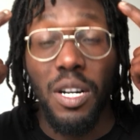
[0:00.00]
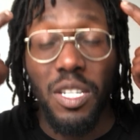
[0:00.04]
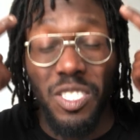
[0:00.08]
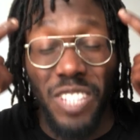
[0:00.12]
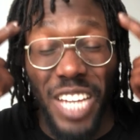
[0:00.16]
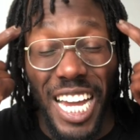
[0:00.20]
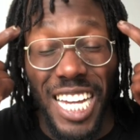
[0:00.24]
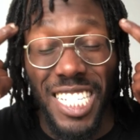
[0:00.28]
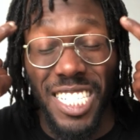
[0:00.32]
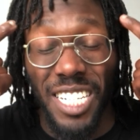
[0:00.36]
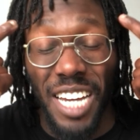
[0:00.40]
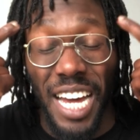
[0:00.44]

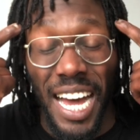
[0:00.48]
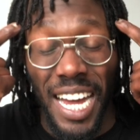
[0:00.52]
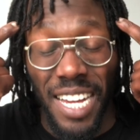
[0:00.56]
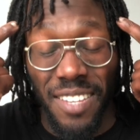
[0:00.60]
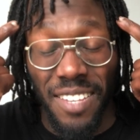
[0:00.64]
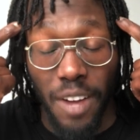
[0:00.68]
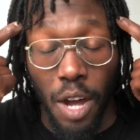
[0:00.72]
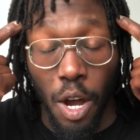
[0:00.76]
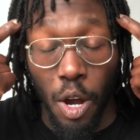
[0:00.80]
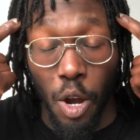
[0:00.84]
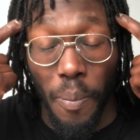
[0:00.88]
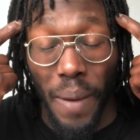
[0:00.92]

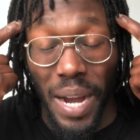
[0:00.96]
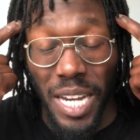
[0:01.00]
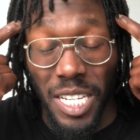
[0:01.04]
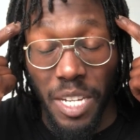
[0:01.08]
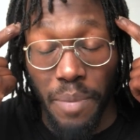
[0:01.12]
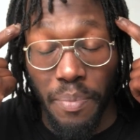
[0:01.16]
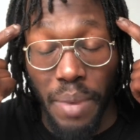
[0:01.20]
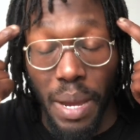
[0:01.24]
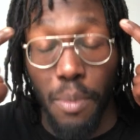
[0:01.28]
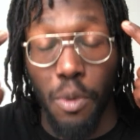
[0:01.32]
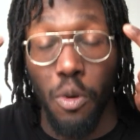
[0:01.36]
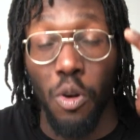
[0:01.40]
Occupies
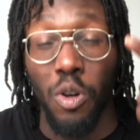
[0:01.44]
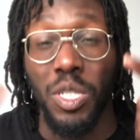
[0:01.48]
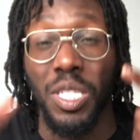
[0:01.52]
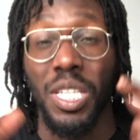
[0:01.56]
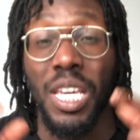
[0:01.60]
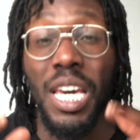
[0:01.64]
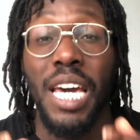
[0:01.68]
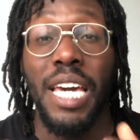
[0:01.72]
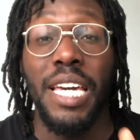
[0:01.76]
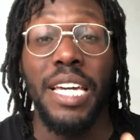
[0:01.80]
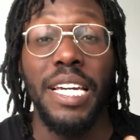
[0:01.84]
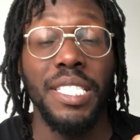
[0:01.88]
your brain, because
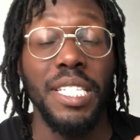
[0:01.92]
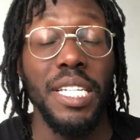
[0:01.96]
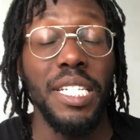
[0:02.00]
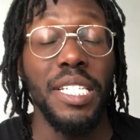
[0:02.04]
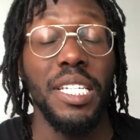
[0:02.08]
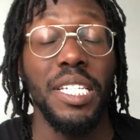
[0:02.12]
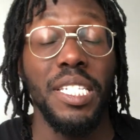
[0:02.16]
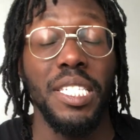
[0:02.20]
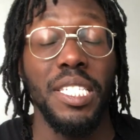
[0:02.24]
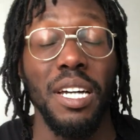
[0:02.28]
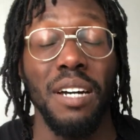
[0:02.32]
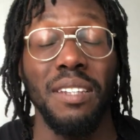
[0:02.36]
you
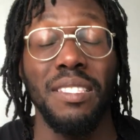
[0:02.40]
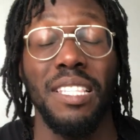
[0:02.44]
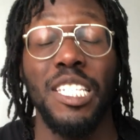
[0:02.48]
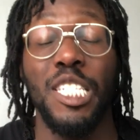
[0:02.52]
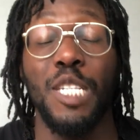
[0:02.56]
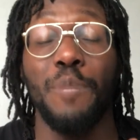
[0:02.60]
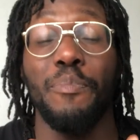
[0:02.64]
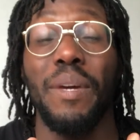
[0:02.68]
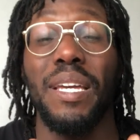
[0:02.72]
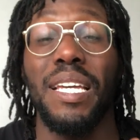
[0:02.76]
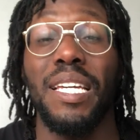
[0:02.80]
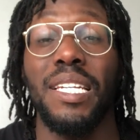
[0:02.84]
teach yourself,
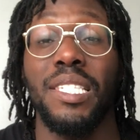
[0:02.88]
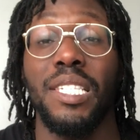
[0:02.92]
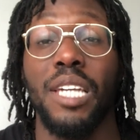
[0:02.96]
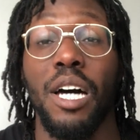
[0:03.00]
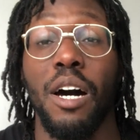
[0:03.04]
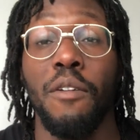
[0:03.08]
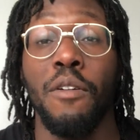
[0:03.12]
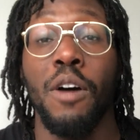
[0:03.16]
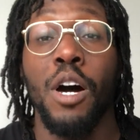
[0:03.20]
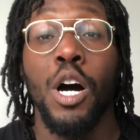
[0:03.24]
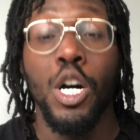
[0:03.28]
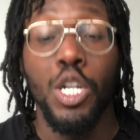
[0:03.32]
discipline
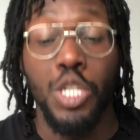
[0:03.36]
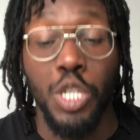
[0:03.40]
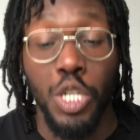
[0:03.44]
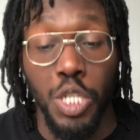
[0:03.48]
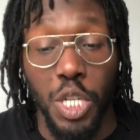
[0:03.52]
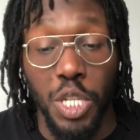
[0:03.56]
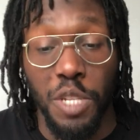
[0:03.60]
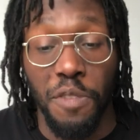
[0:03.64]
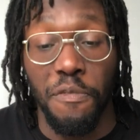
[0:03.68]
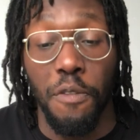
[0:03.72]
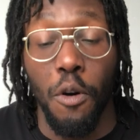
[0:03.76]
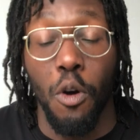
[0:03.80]
yourself to
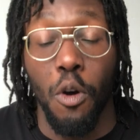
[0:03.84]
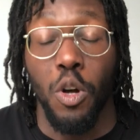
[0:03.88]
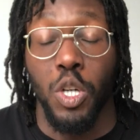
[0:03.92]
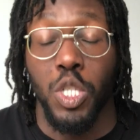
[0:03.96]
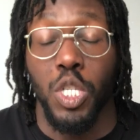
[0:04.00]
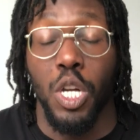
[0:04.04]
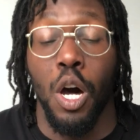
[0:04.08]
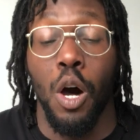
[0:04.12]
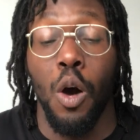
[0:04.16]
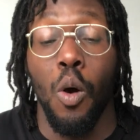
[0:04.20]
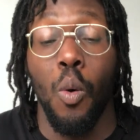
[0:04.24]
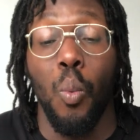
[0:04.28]
just focus
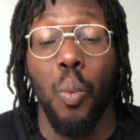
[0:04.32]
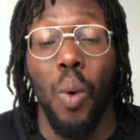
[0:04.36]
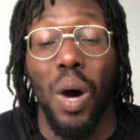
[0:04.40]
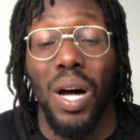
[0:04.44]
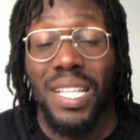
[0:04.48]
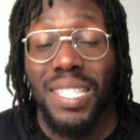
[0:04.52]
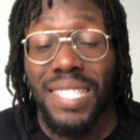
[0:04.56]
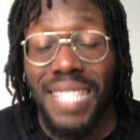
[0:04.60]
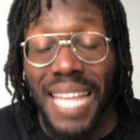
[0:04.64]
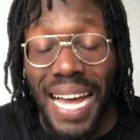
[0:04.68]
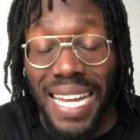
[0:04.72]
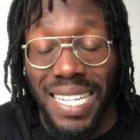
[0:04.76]
on
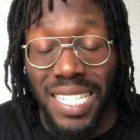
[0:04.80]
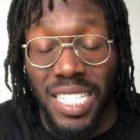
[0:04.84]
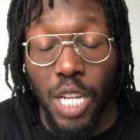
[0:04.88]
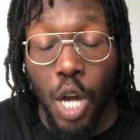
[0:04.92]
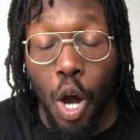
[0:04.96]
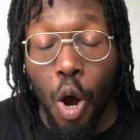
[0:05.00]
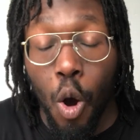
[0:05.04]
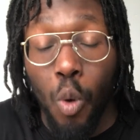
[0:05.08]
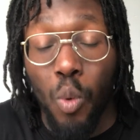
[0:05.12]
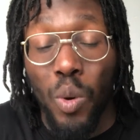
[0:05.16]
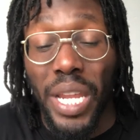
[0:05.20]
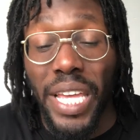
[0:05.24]
one task
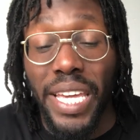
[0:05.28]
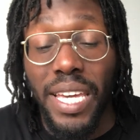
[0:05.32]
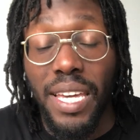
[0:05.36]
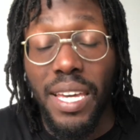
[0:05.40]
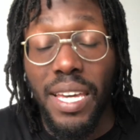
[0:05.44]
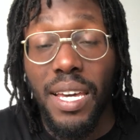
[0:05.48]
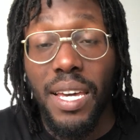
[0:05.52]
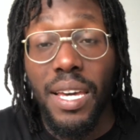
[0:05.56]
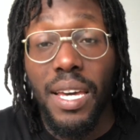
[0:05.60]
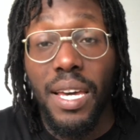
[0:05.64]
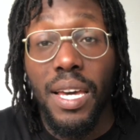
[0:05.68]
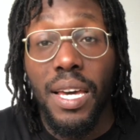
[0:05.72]
only. You know
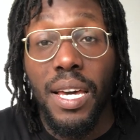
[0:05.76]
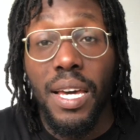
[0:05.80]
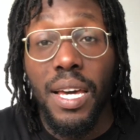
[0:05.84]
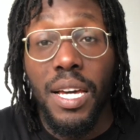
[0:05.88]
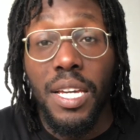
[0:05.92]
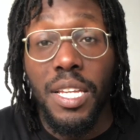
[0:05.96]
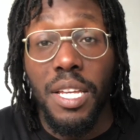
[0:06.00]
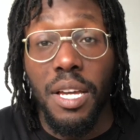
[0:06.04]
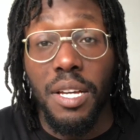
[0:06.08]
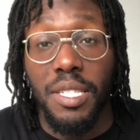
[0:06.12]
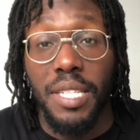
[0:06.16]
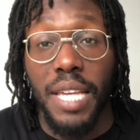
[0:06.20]

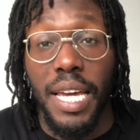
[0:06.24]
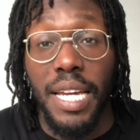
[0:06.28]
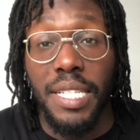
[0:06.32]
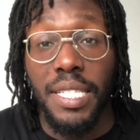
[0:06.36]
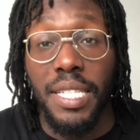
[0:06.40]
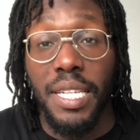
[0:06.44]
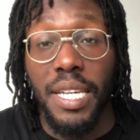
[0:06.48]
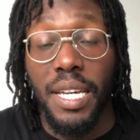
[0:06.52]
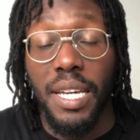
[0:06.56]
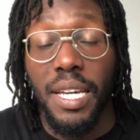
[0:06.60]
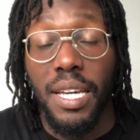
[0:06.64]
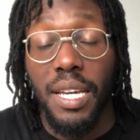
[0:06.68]
what I'm saying
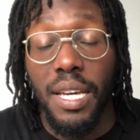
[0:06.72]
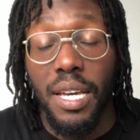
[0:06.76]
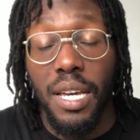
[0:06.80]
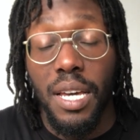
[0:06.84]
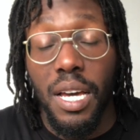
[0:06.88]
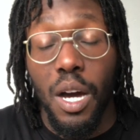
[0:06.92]
to you?